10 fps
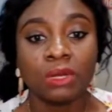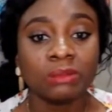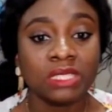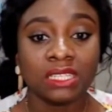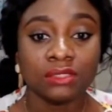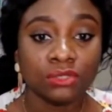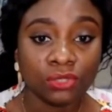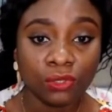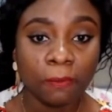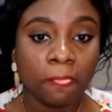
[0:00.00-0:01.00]
probably
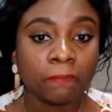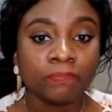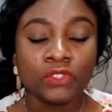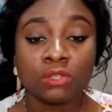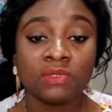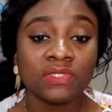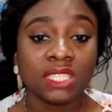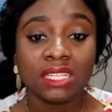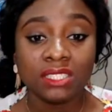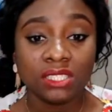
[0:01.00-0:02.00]
endure some of the
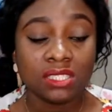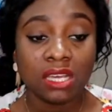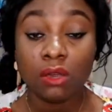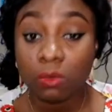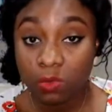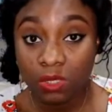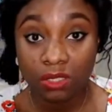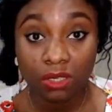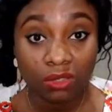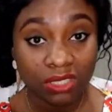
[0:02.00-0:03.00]
challenges that comes with a
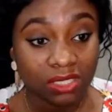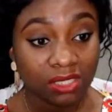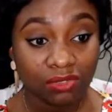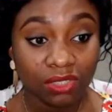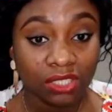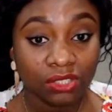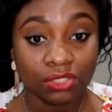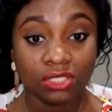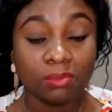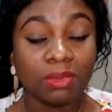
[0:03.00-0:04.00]
long distance
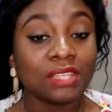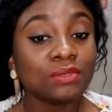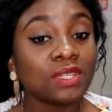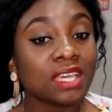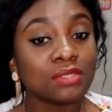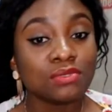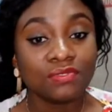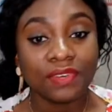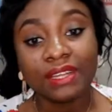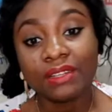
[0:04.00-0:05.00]
relationship, and you get to
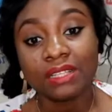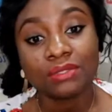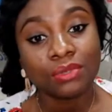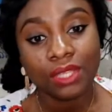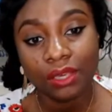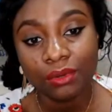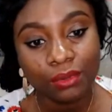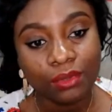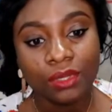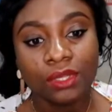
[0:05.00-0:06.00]
find out that okay, oh,